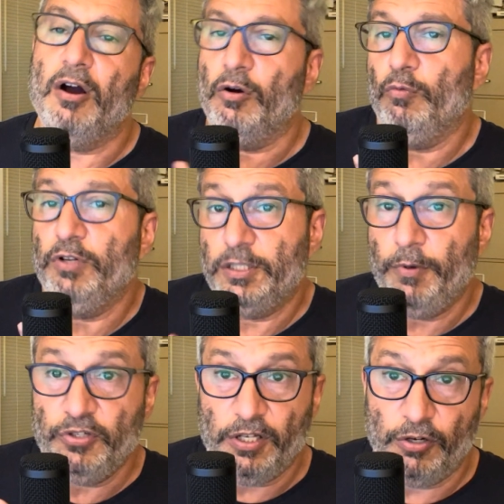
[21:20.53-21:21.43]
what's
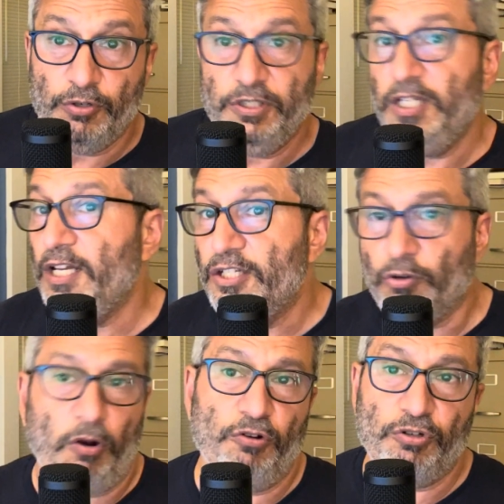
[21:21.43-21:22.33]
supposedly our good deeds,
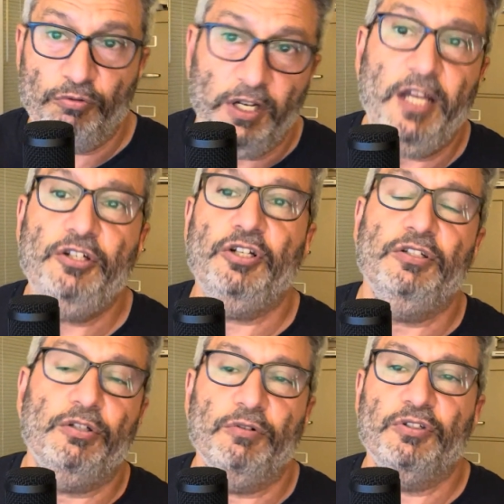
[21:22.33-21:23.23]
or our
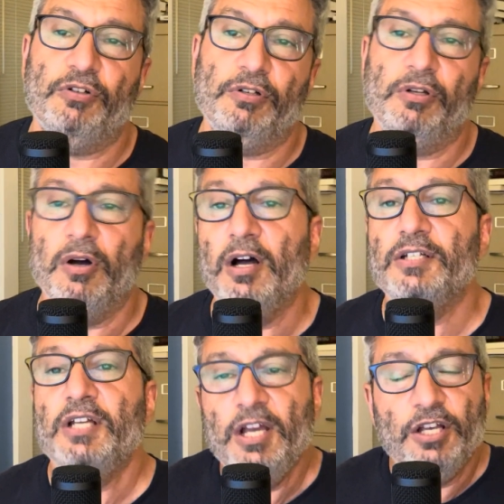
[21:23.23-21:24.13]
donations to a certain
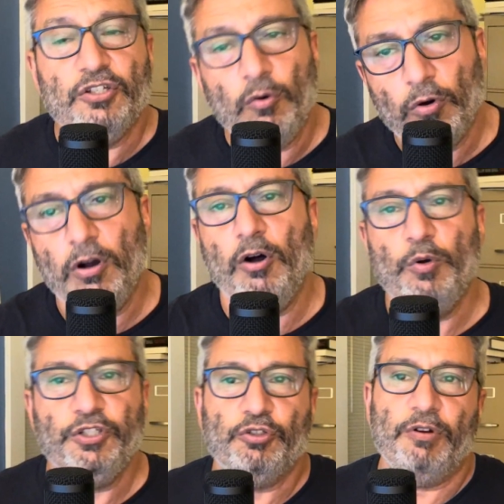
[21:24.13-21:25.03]
cause. So we're
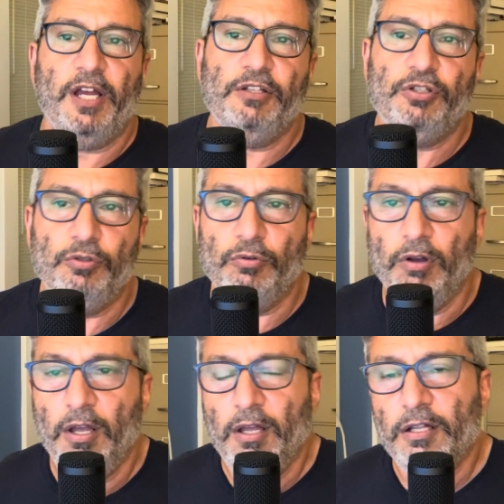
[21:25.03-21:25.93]
always trying to
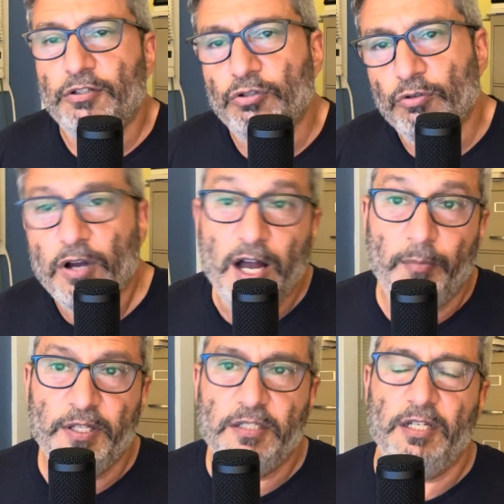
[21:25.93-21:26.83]

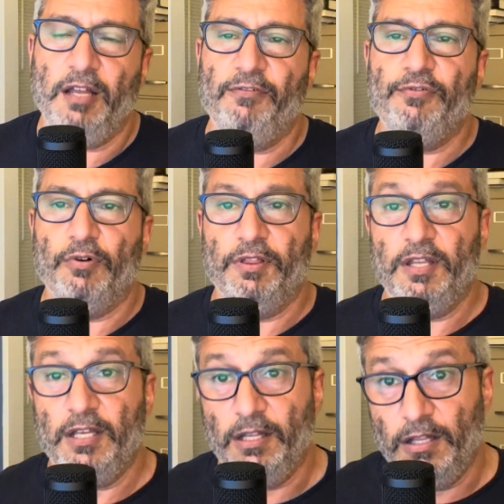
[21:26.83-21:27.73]
compensate for
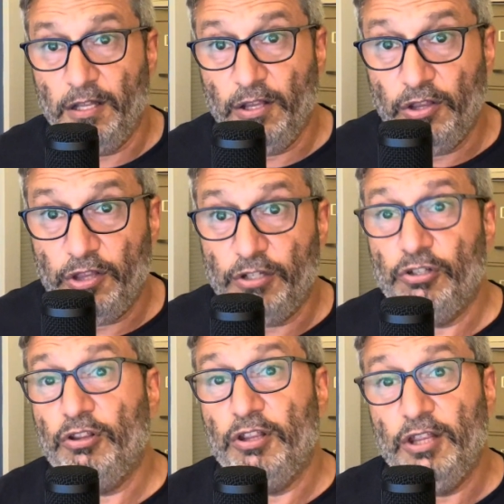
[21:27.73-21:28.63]
the
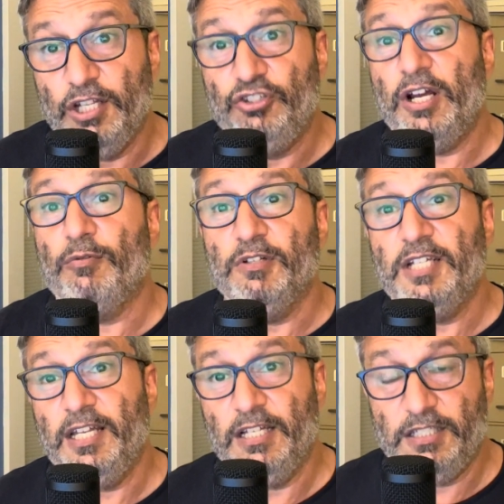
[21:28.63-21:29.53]
general
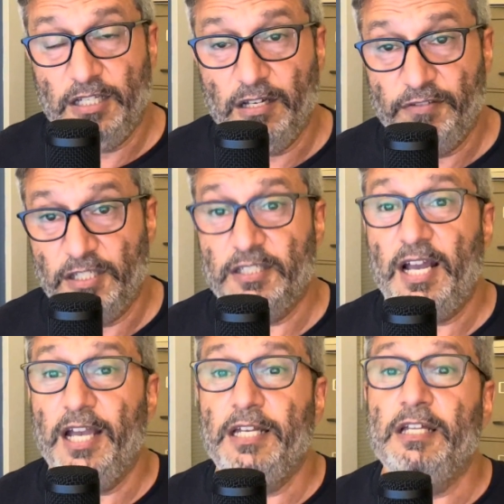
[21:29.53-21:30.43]
tendency of
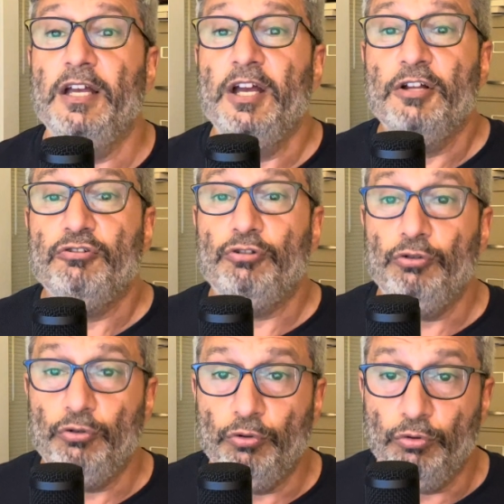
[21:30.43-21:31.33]
society
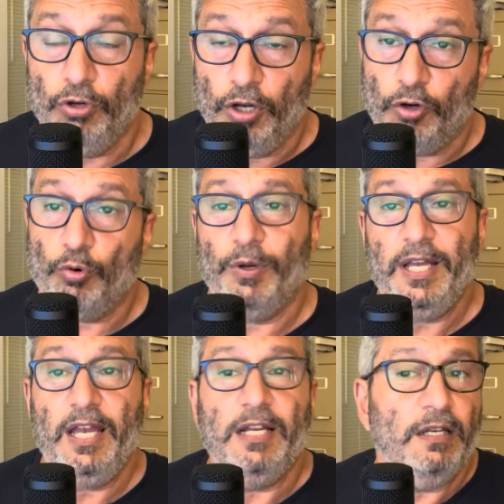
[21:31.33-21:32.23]
to
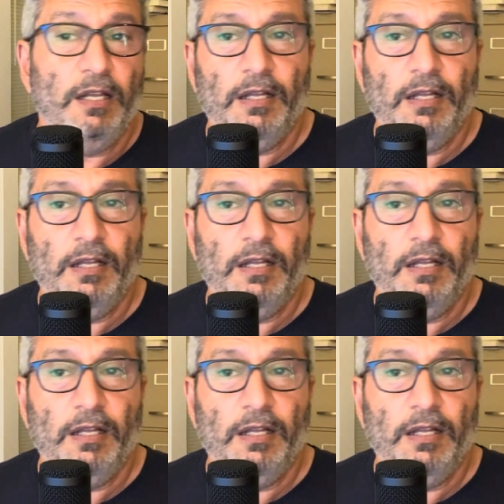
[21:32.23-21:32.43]
create